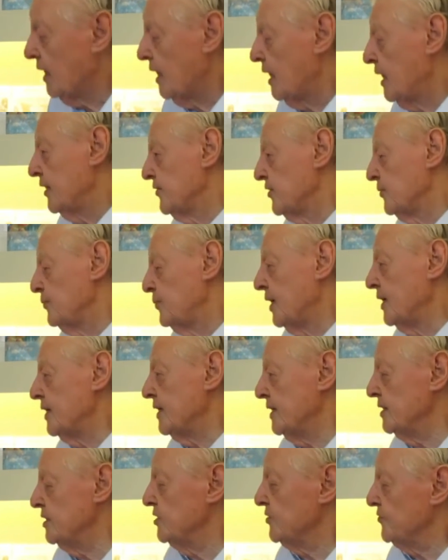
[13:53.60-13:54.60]
either by
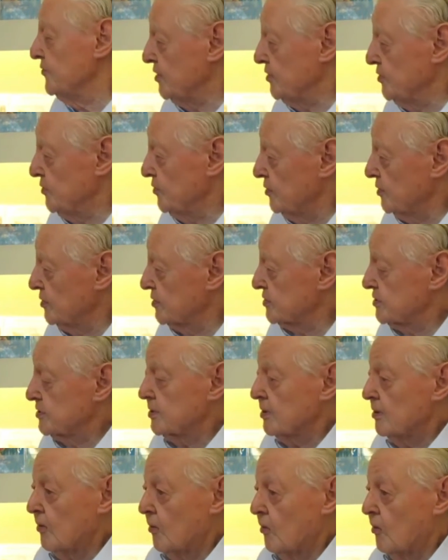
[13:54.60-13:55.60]

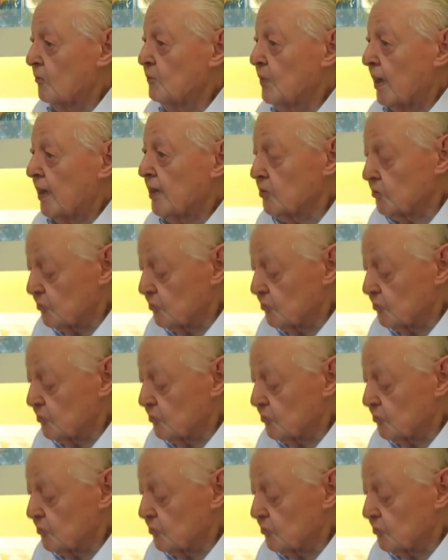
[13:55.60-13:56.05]
individuals or by